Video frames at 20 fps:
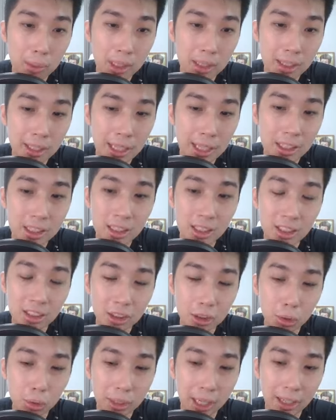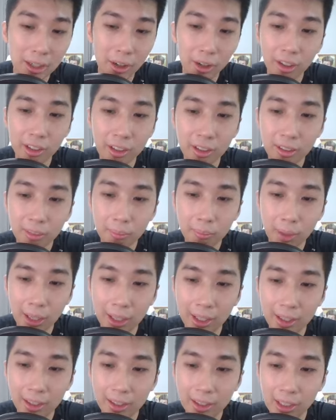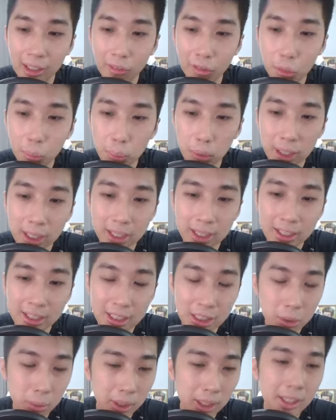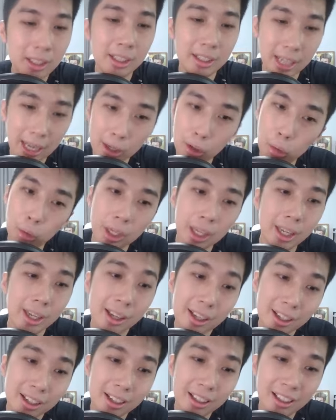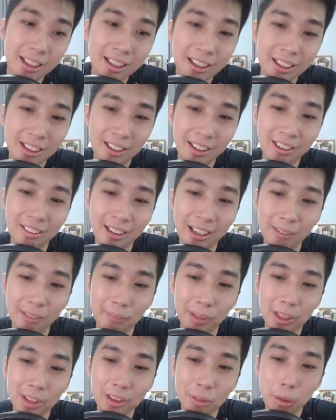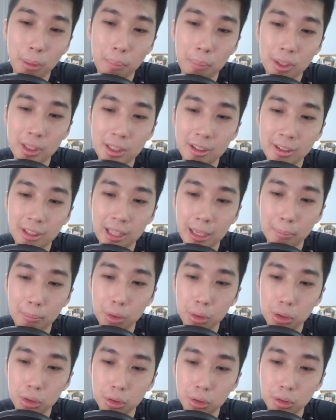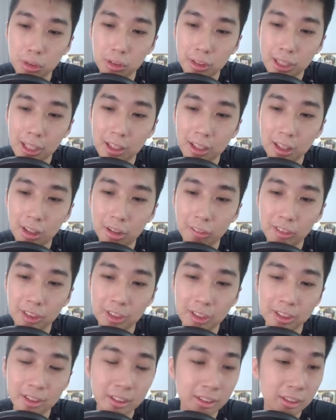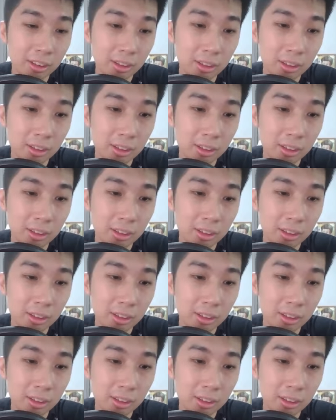meter desk, still cannot. But if you put it this way, then okay, right? Because 1.7 at most you cut out of the